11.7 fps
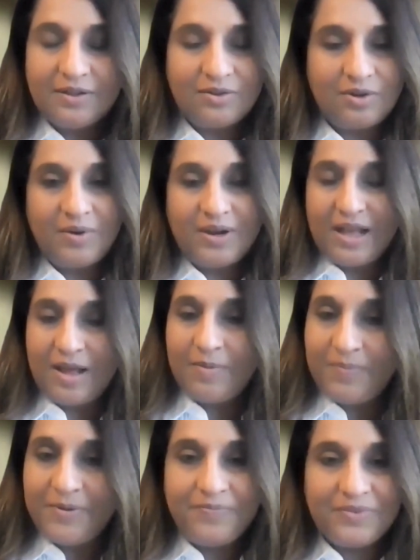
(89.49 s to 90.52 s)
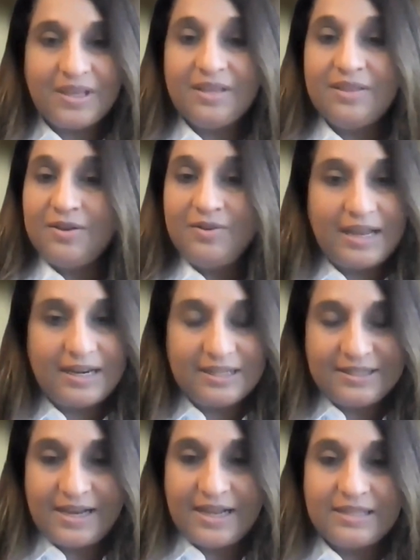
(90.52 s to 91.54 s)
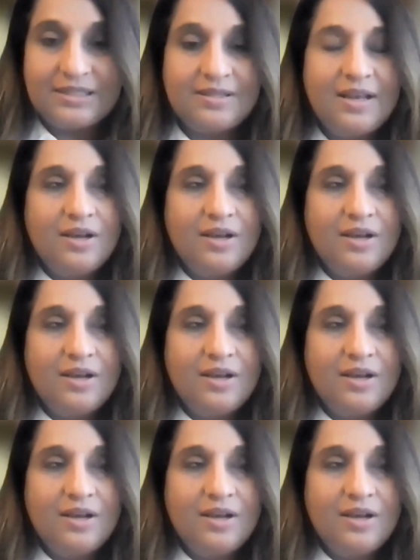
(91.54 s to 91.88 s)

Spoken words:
growing up in the United States,